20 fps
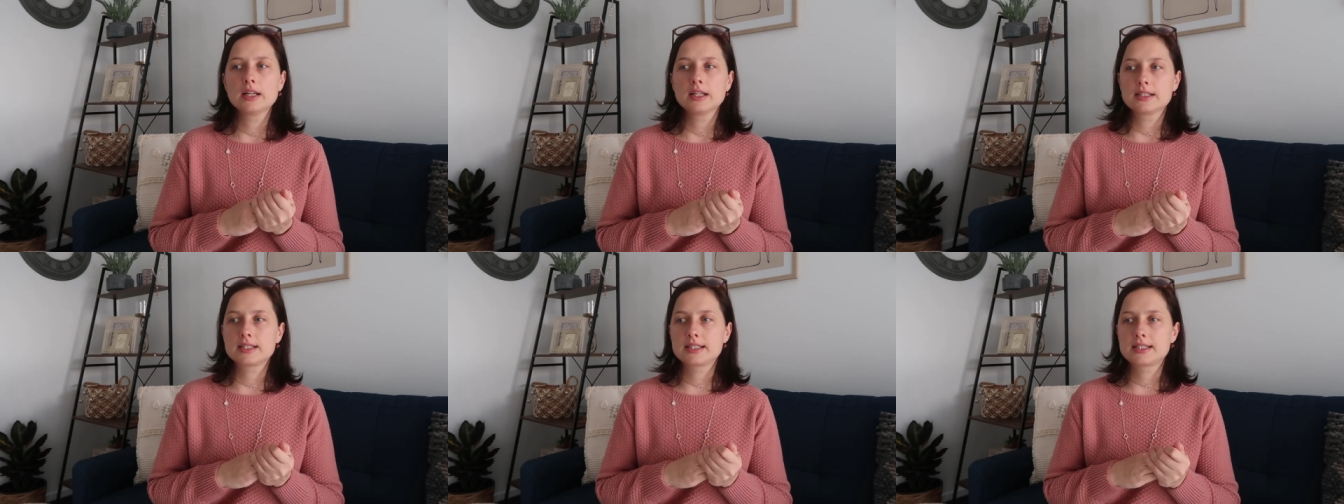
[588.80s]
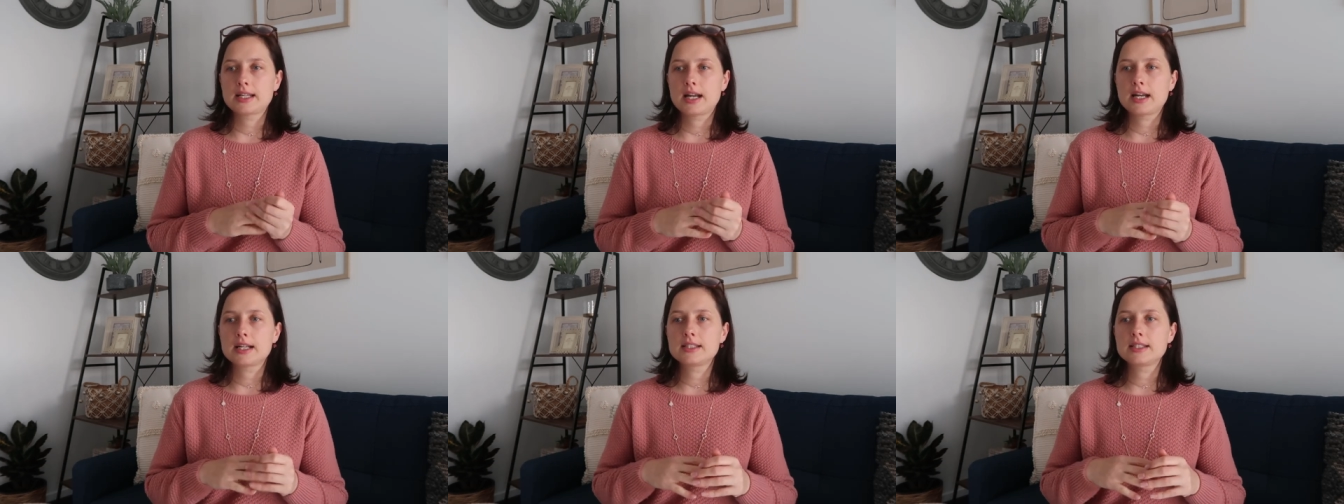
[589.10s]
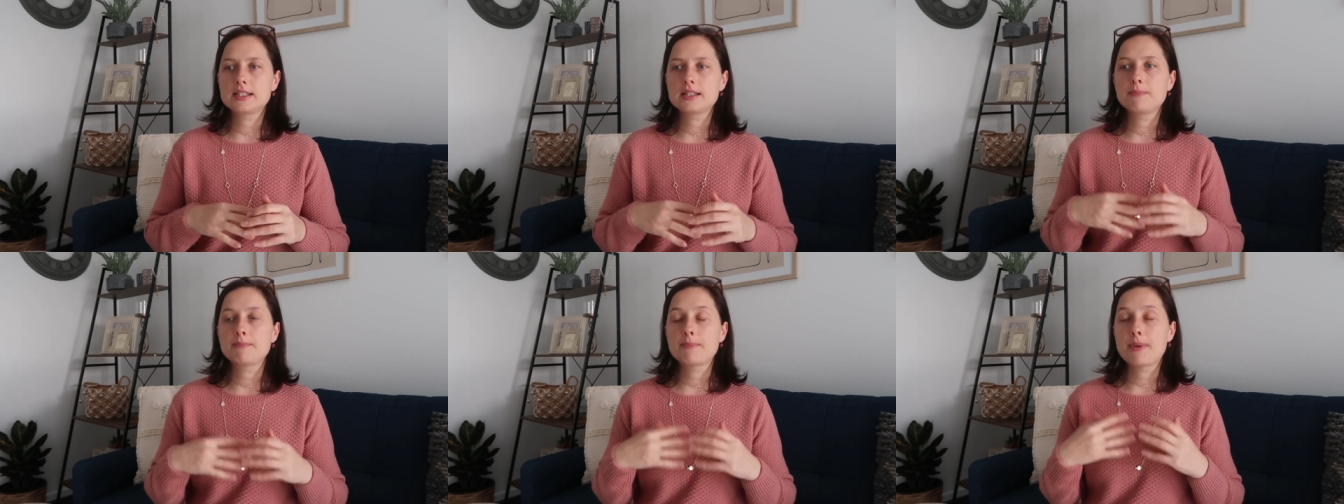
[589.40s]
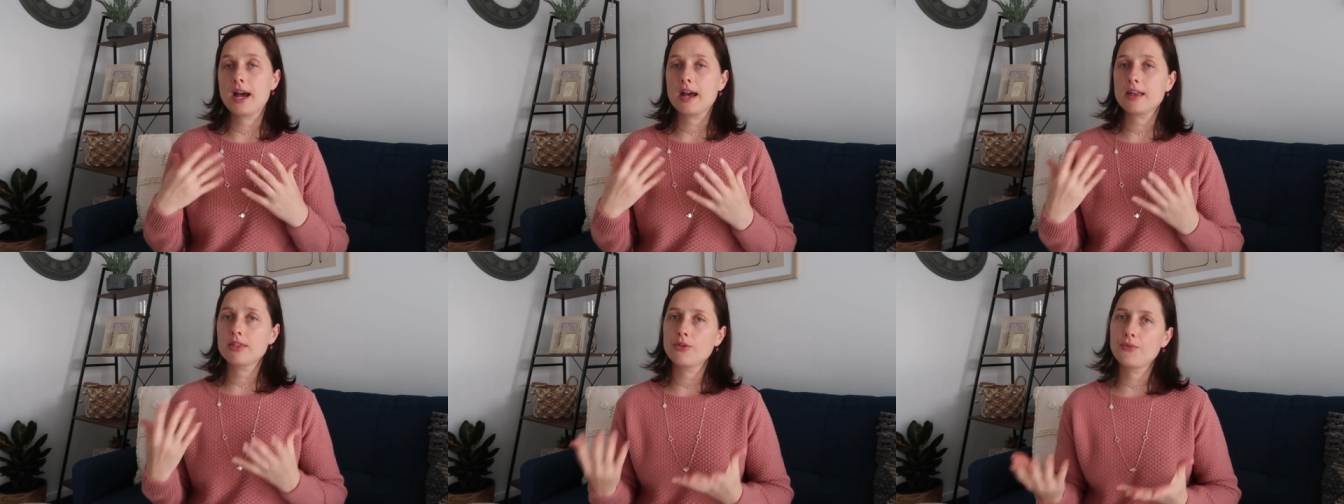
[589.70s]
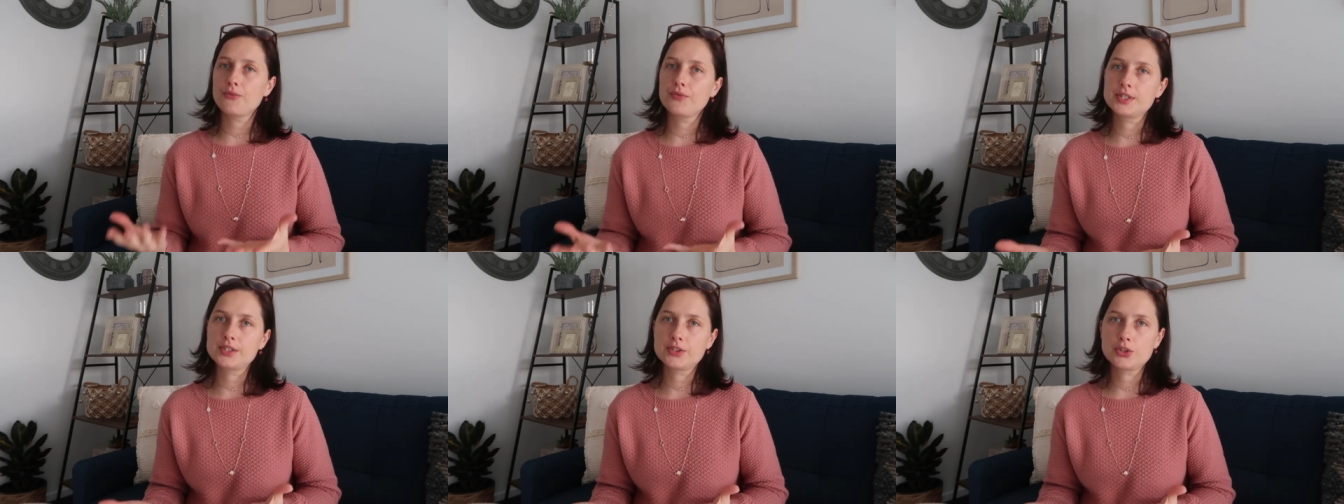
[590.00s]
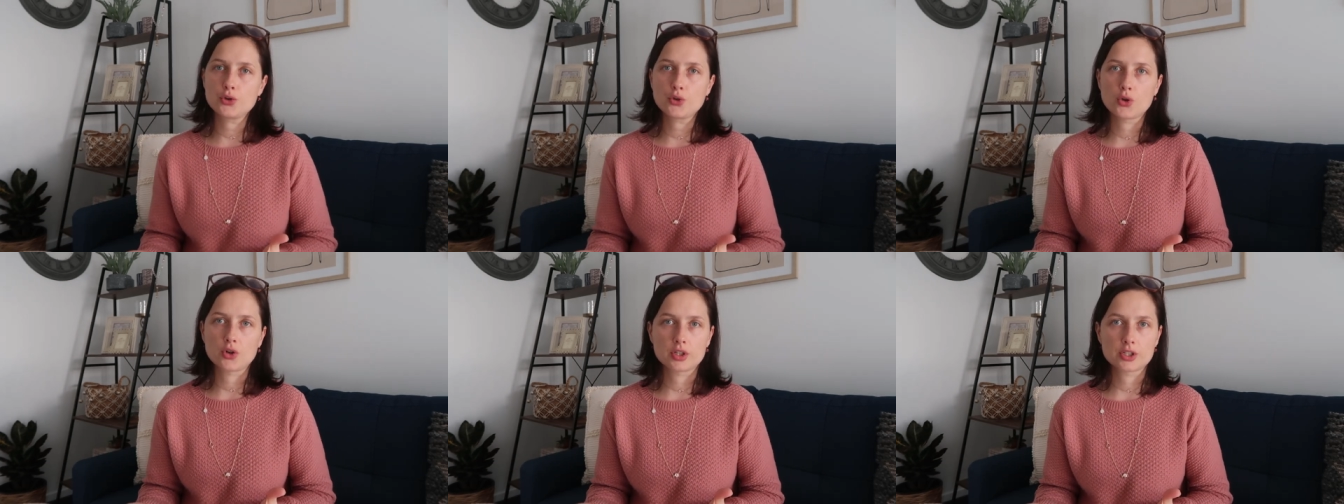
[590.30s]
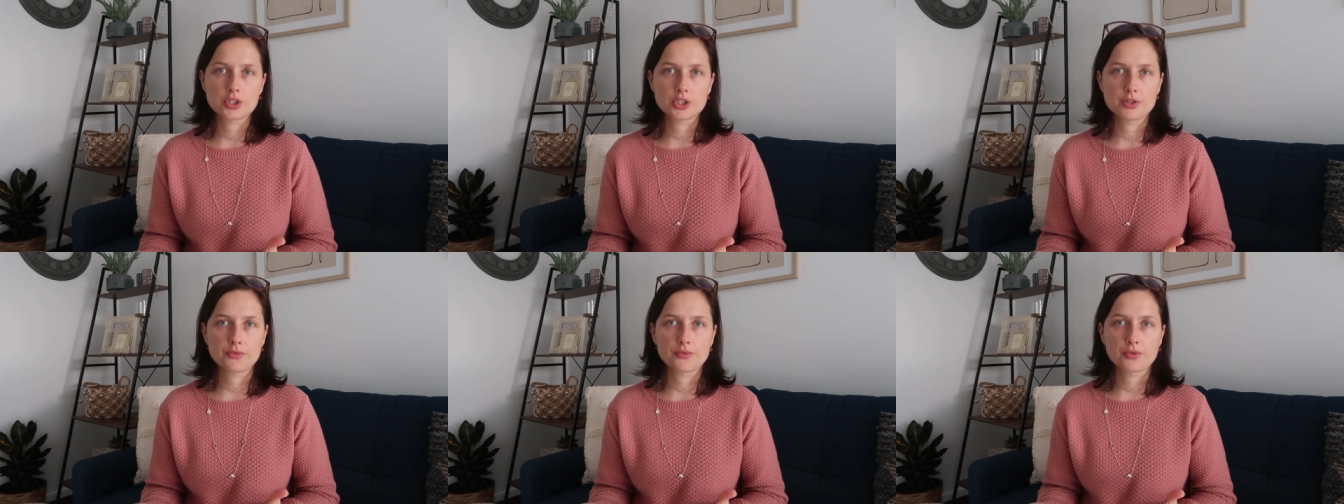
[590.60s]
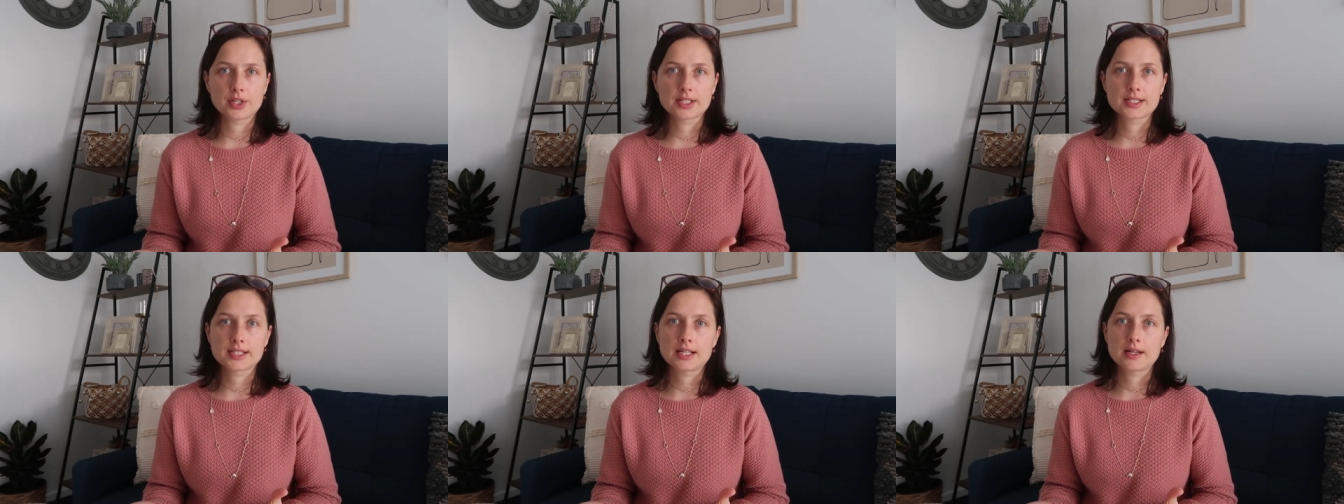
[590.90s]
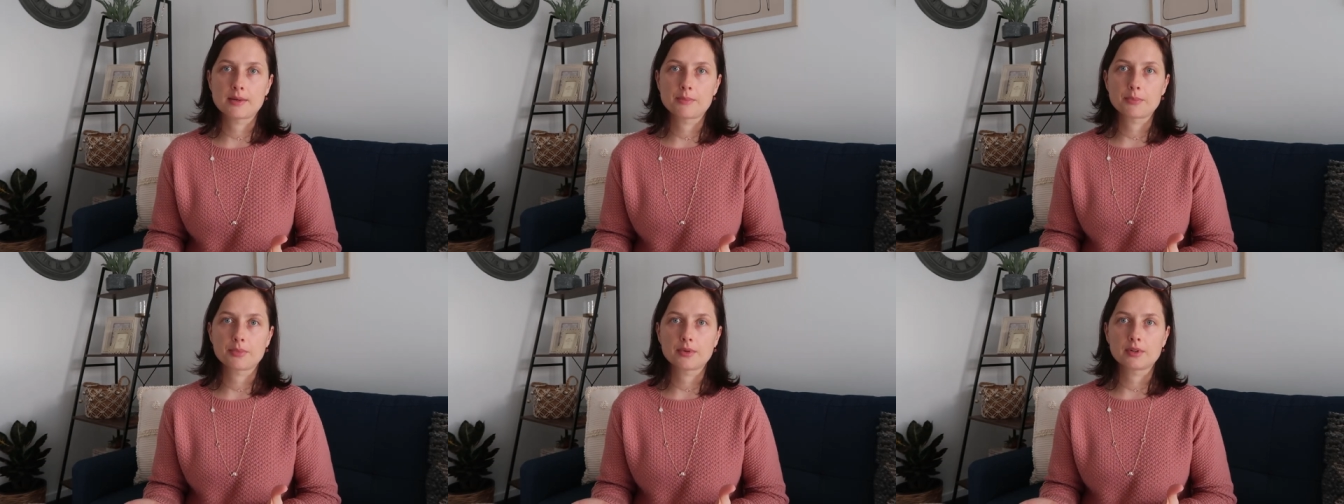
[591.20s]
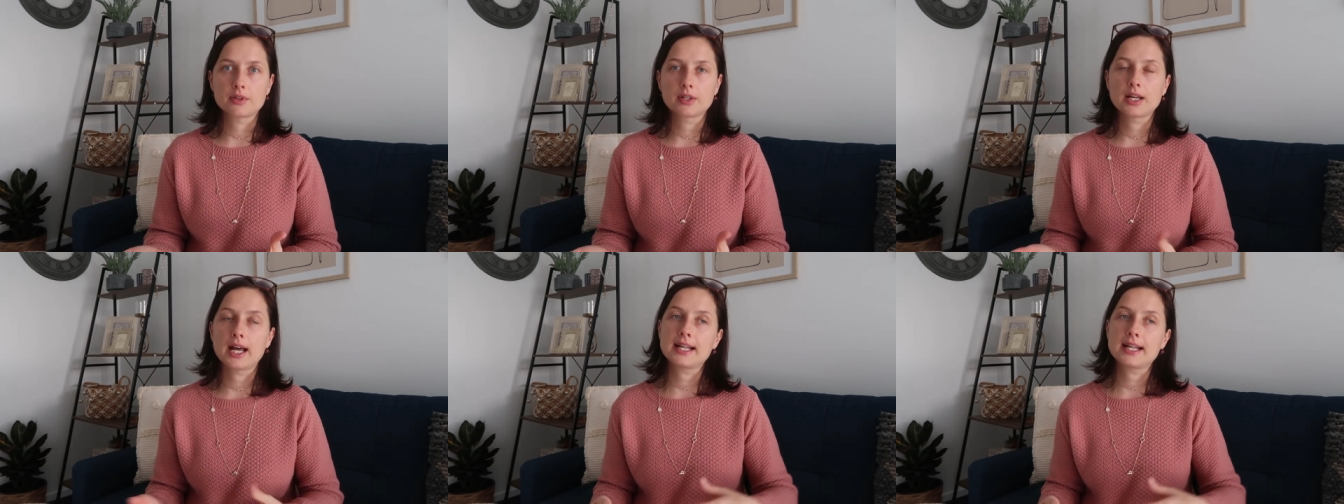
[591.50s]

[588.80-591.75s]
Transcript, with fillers: study pathophysiology, for example.